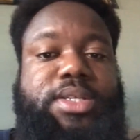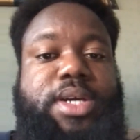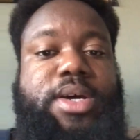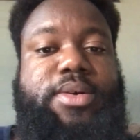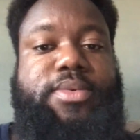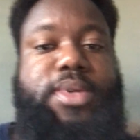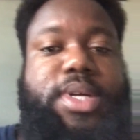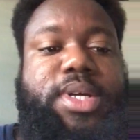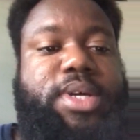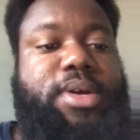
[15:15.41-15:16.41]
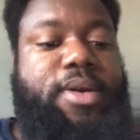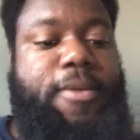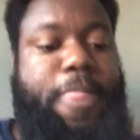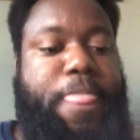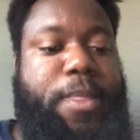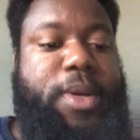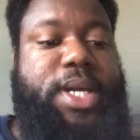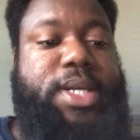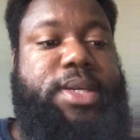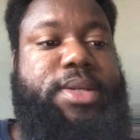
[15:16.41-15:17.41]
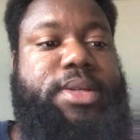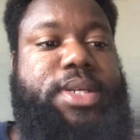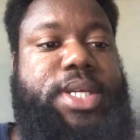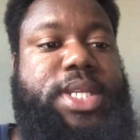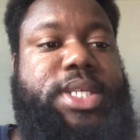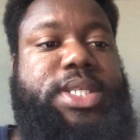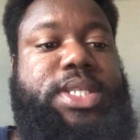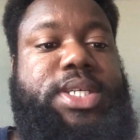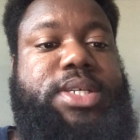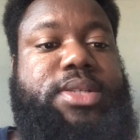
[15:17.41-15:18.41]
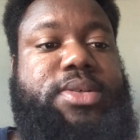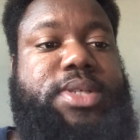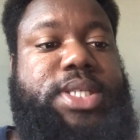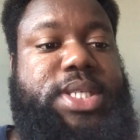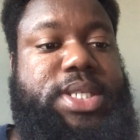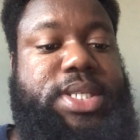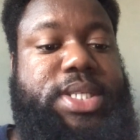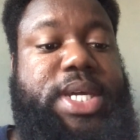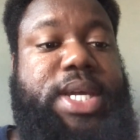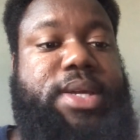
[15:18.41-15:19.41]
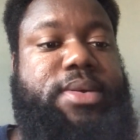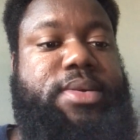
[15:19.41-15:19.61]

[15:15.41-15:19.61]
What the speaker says: y'all. Okay, and they still doing it today.